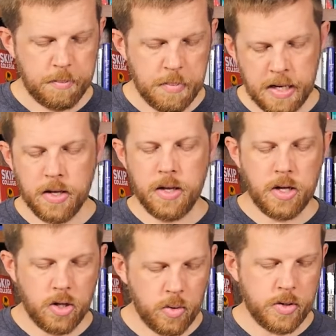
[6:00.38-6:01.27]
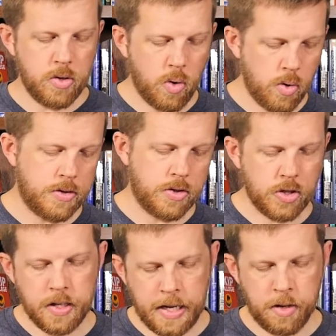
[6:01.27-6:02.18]
Many colonial courts
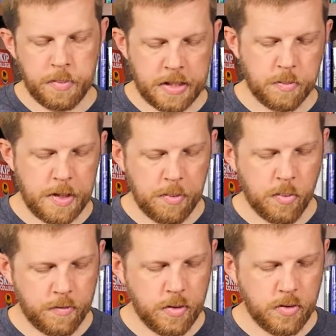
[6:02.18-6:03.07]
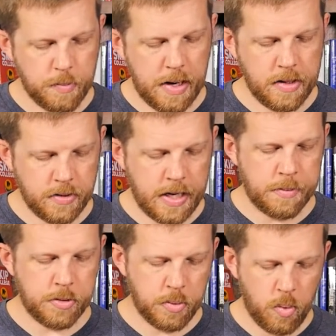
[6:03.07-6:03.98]
shut down because people refused to buy the
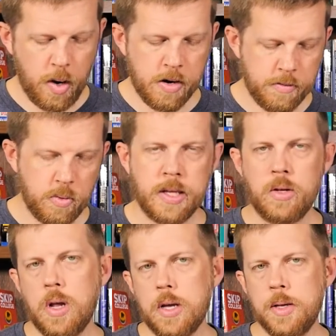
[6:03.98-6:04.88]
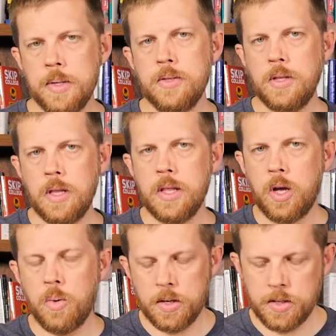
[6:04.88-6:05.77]
stamps required for legal documents, and then they
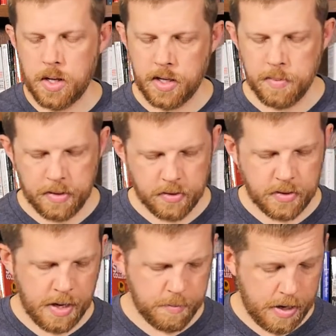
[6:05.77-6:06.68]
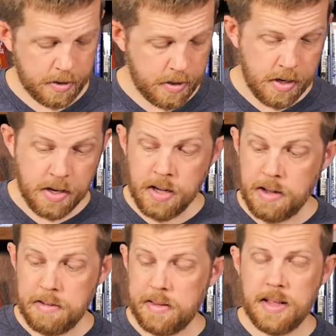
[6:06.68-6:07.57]
go on talking about the Stamp Act.
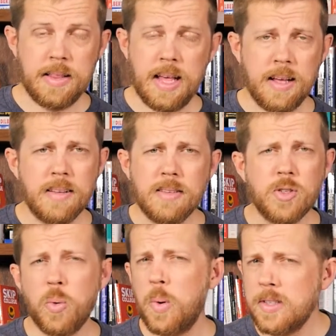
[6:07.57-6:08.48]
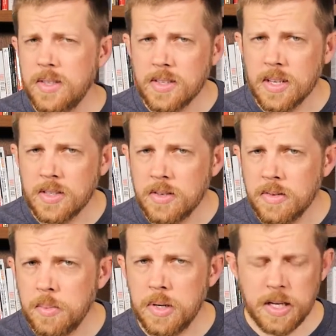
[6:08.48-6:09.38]
So what's the Sons of
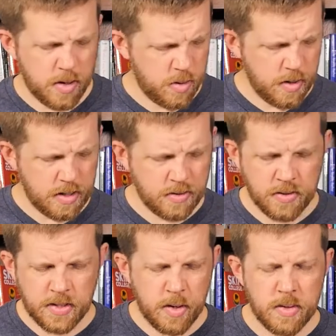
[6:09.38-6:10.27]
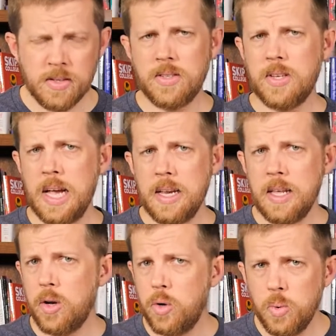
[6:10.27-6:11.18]
Liberty? Who is a secret
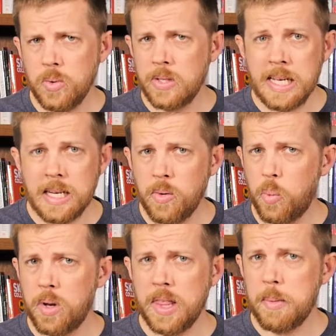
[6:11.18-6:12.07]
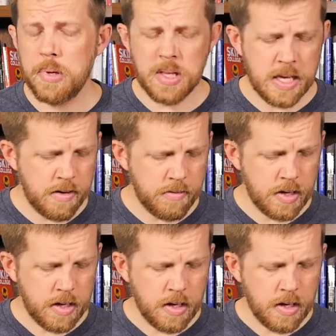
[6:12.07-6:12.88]
society? Who was in it? What do they believe?